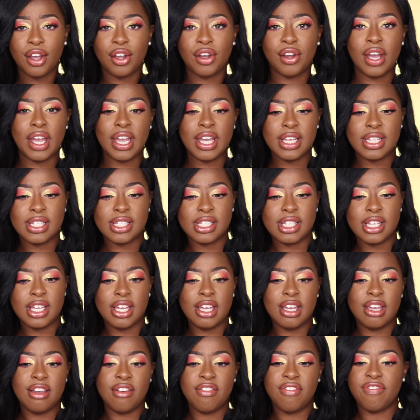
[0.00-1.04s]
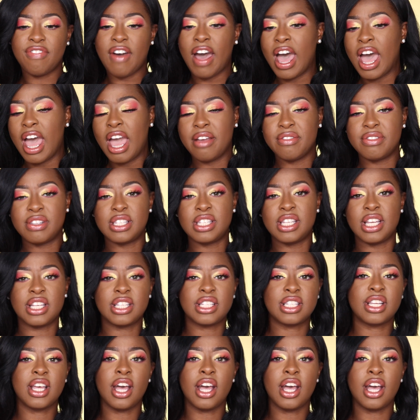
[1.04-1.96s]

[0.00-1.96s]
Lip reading: crazy 5-6